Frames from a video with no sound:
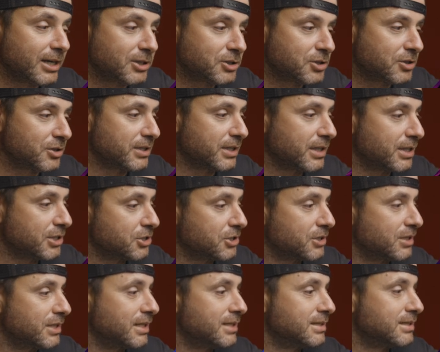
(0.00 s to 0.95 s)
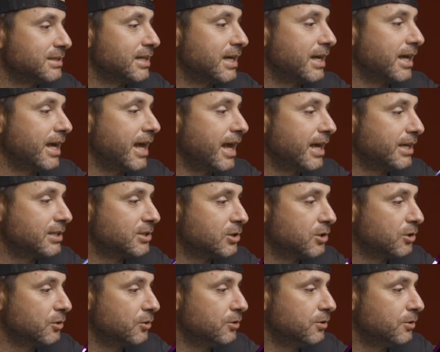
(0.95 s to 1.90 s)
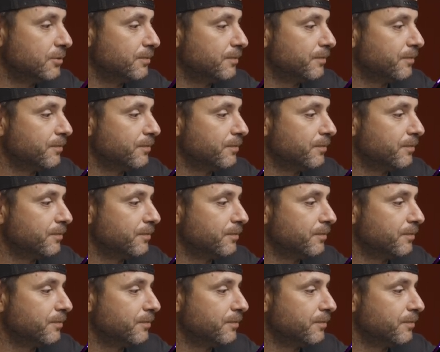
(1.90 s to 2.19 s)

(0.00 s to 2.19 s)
extra condition and say exclude,